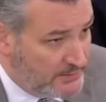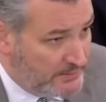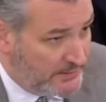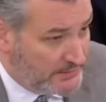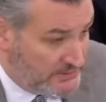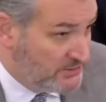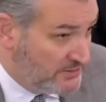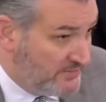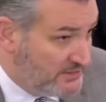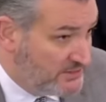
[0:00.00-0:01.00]
because
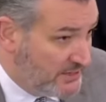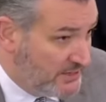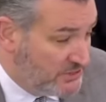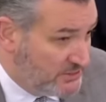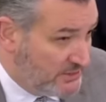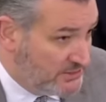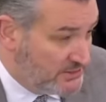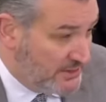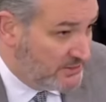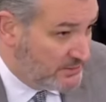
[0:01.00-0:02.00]
this investigation needs
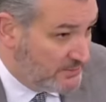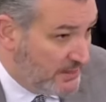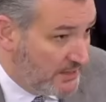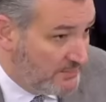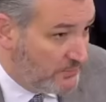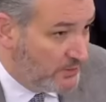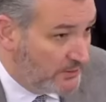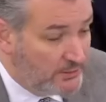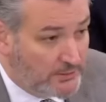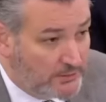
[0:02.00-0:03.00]
to get to the bottom of what
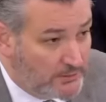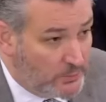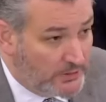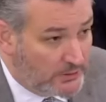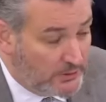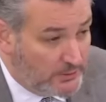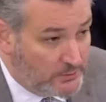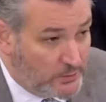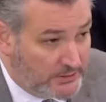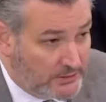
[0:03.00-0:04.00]
occurred, what
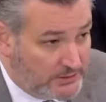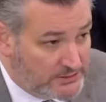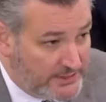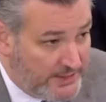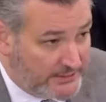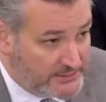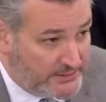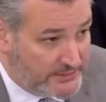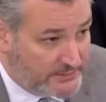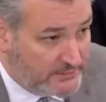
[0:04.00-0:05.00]
occurred and what caused that
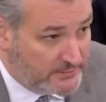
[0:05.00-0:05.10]
accident.